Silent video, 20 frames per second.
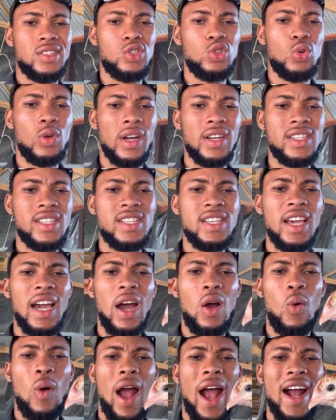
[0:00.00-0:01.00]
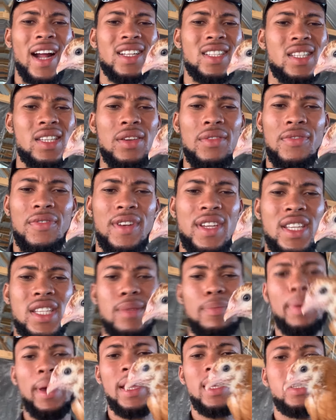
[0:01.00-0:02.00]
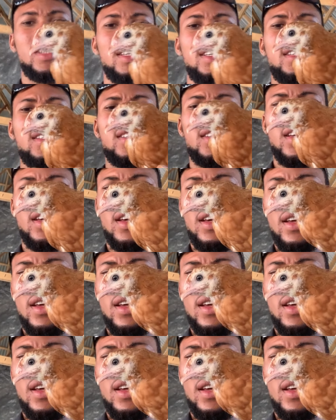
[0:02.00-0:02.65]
you can see how active this bird is.